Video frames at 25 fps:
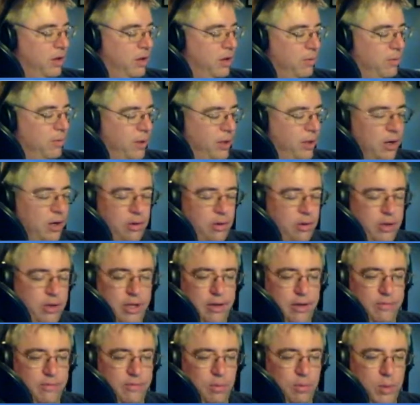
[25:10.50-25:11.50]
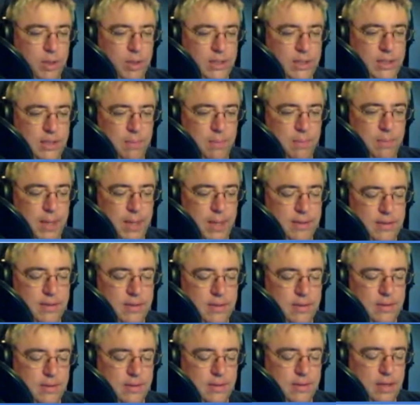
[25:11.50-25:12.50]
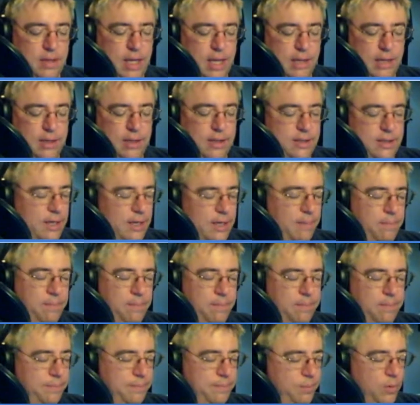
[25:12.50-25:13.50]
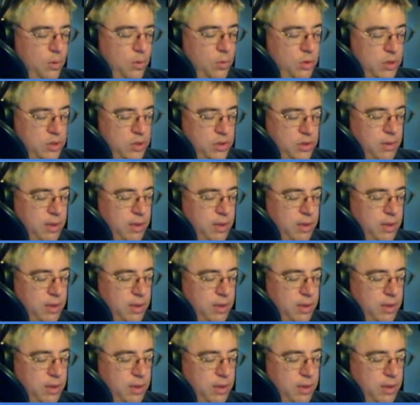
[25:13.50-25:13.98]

really are looking for what's the best at the time, which is the way